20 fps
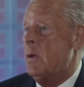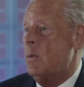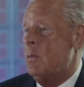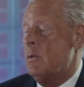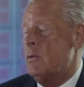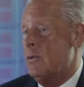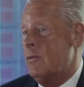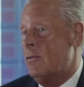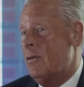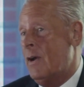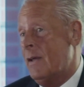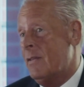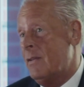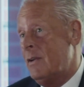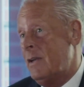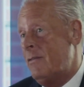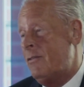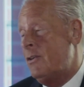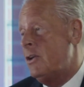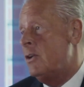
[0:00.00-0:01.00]
was the fact that
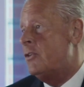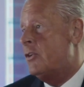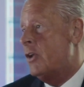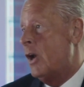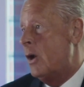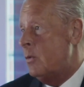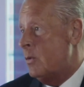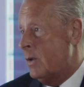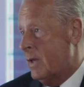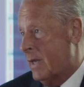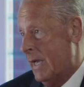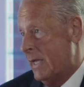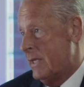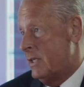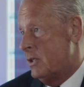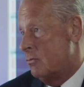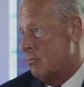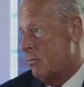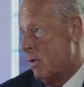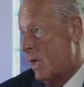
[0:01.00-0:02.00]
if you don't get
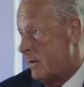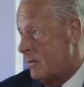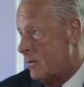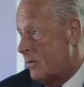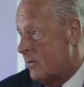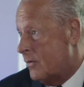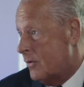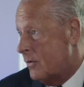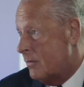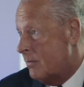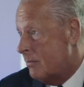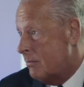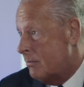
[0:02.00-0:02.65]
your rent,